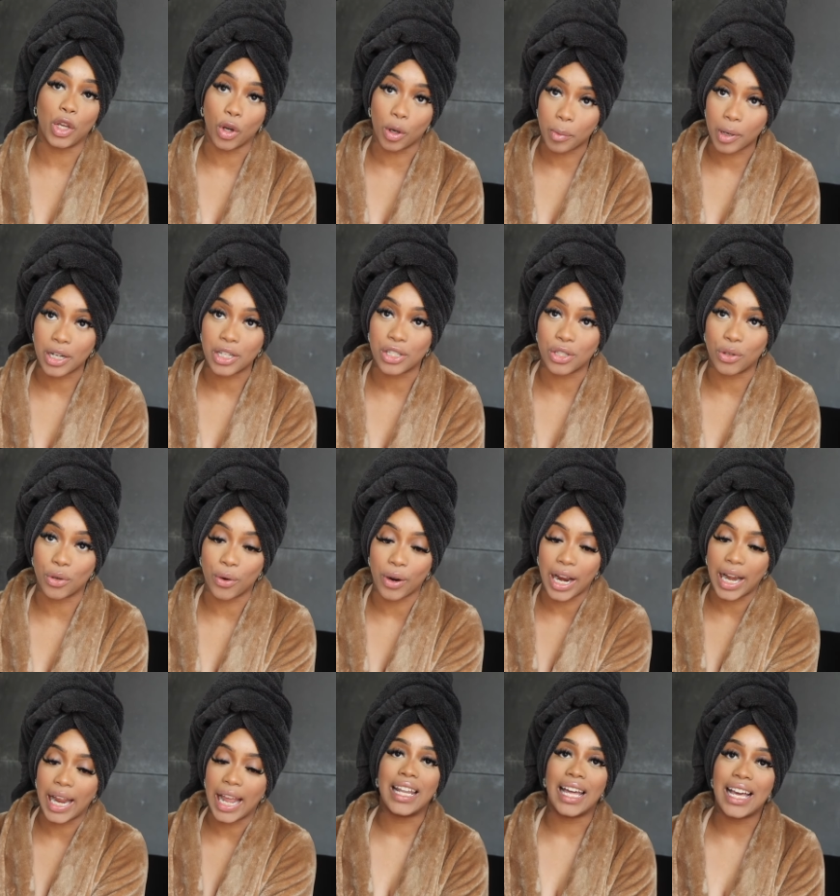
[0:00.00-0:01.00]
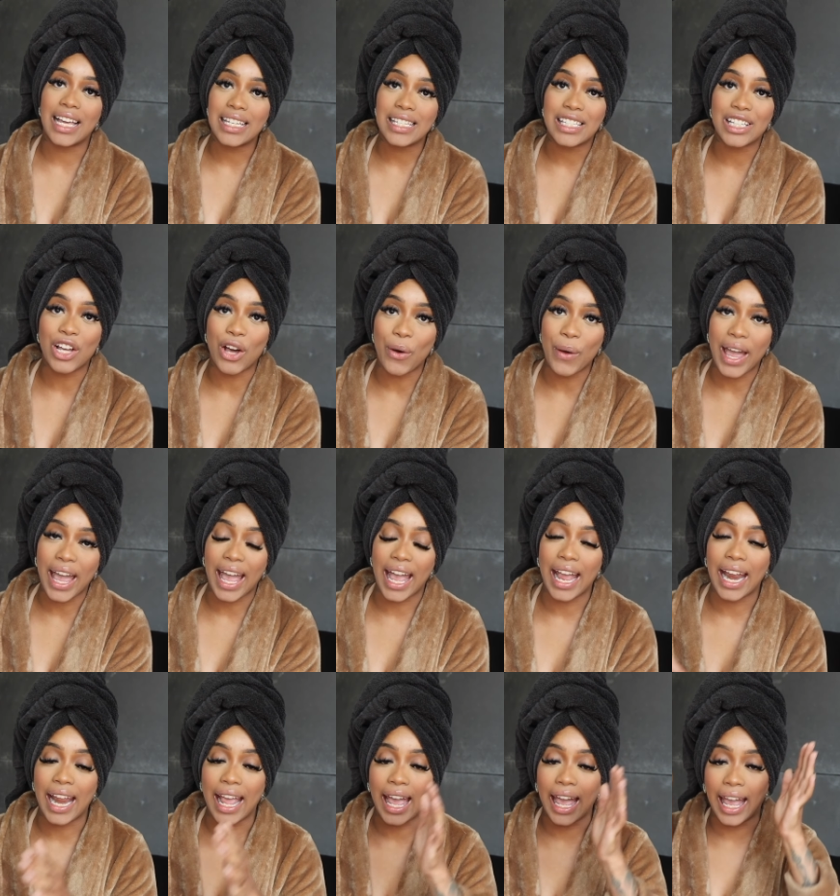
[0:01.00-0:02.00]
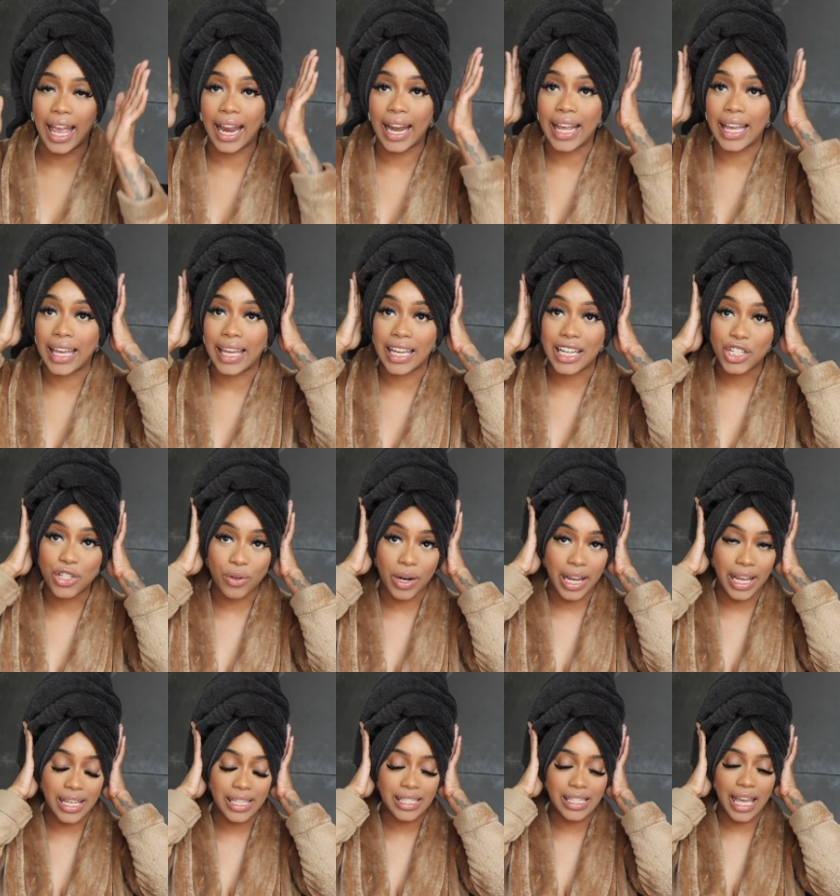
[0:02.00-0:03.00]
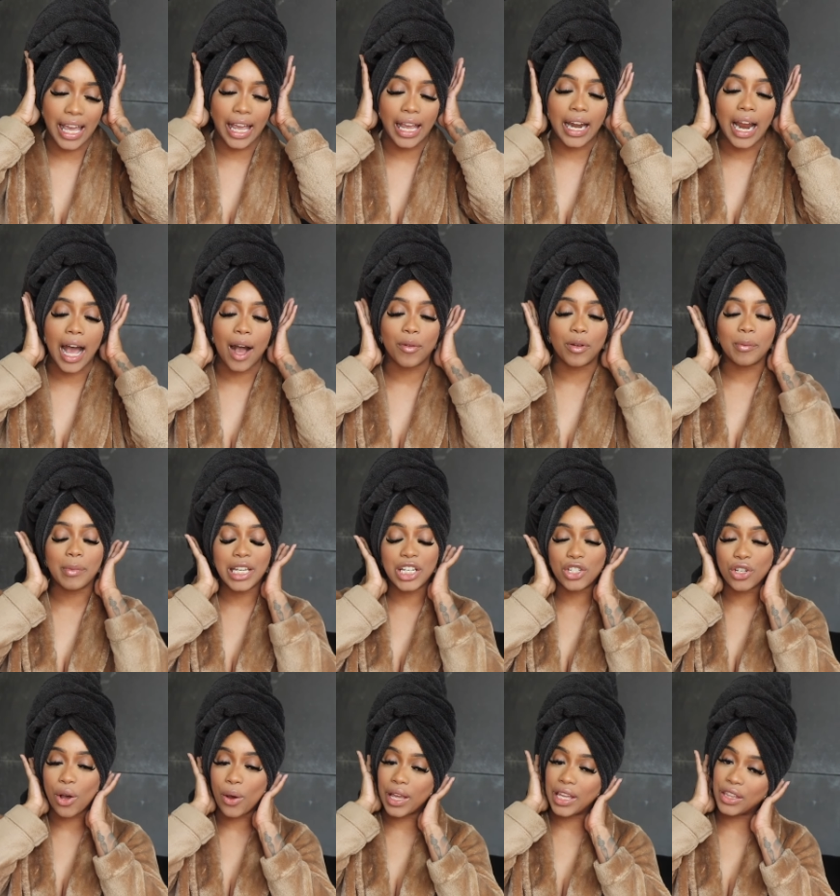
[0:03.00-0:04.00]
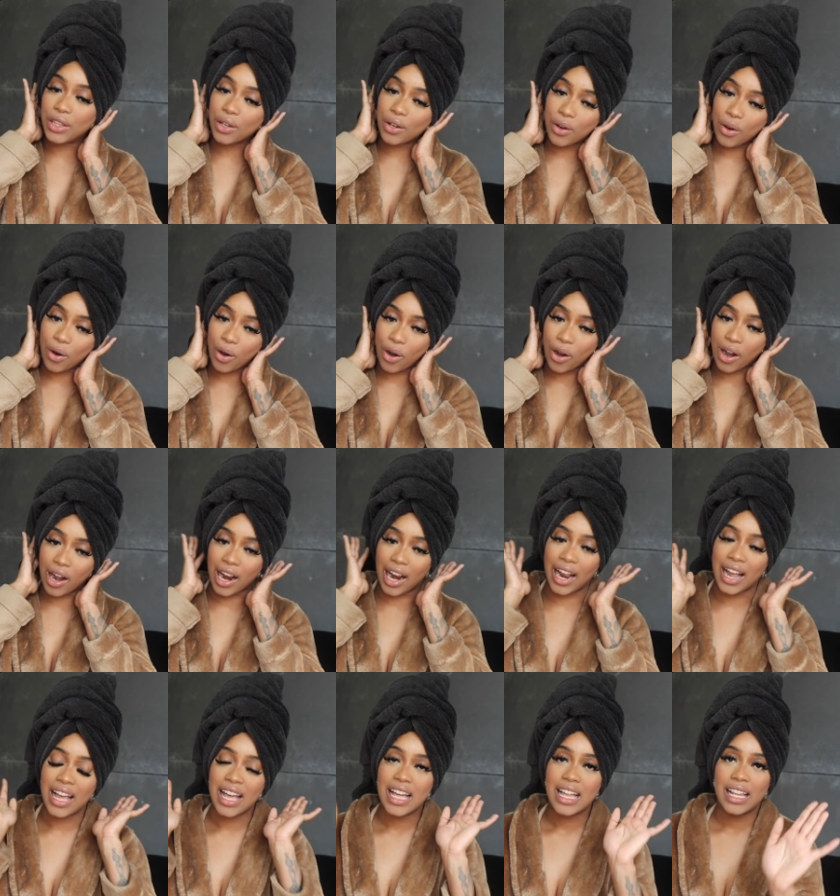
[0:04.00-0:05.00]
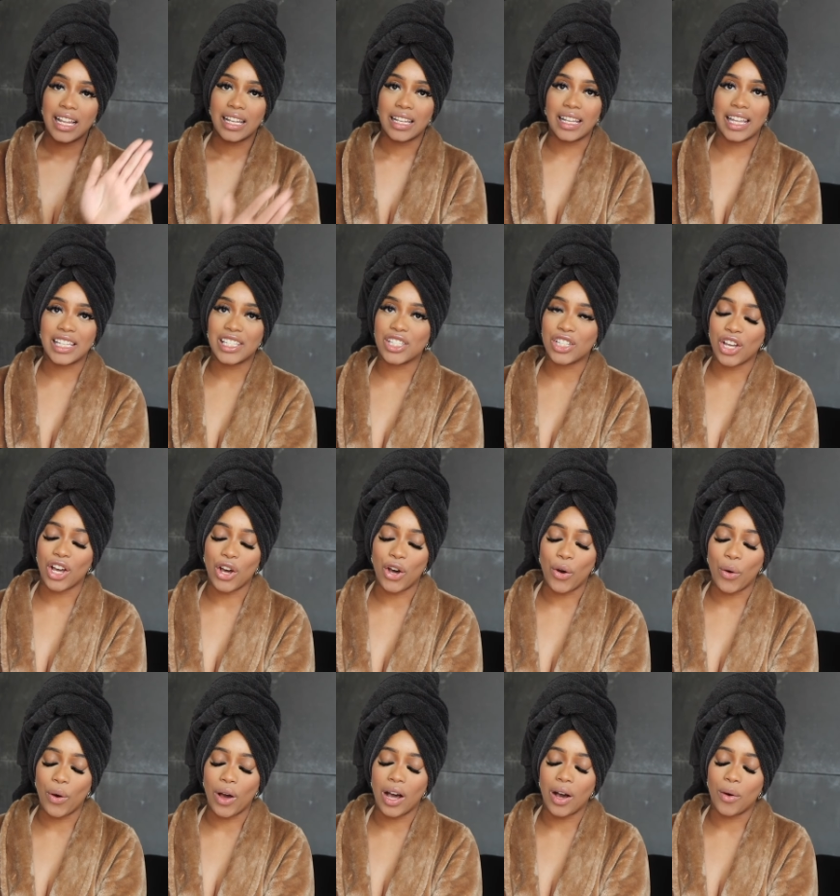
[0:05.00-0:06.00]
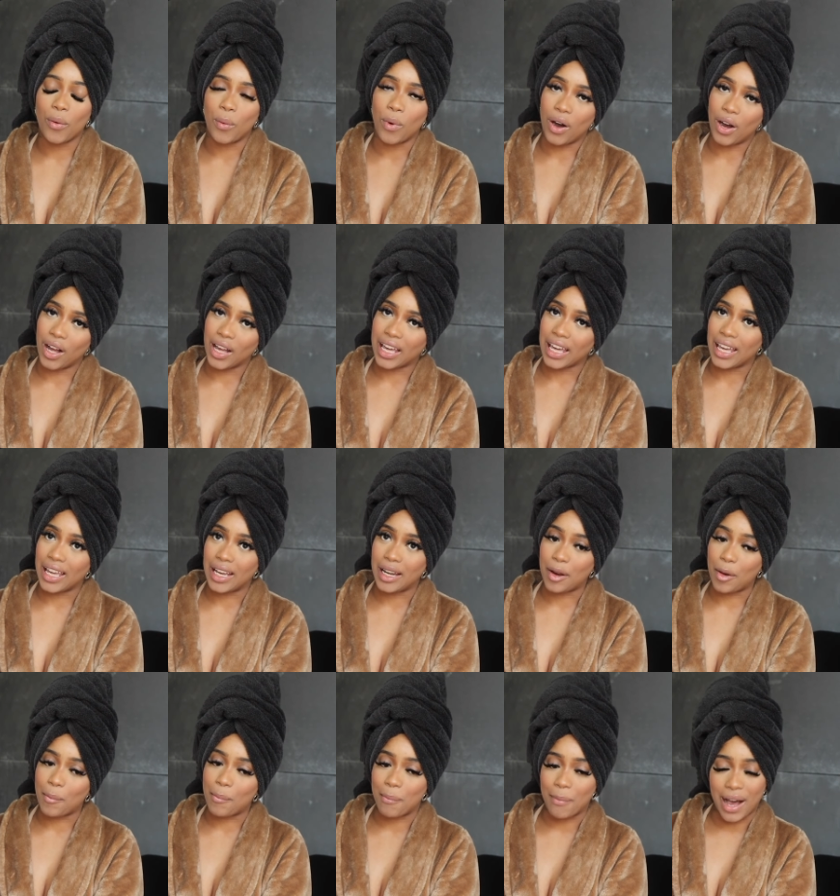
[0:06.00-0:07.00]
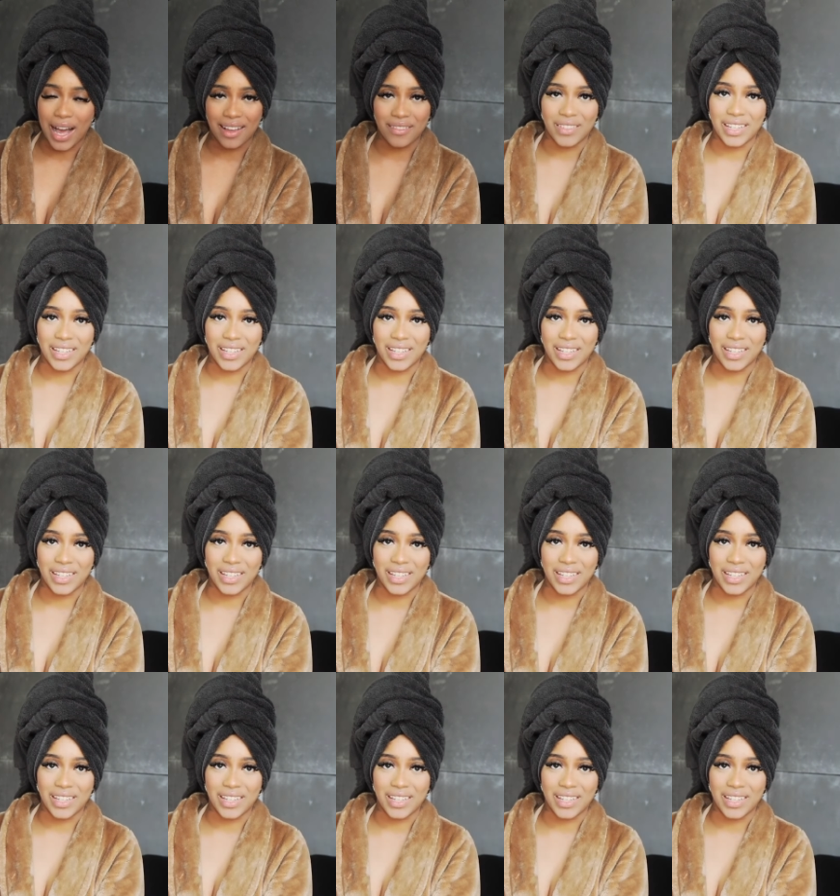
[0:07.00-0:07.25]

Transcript: your personal credit. Let's go ahead and get dressed, and I will meet y'all in the car. Let's go walk in my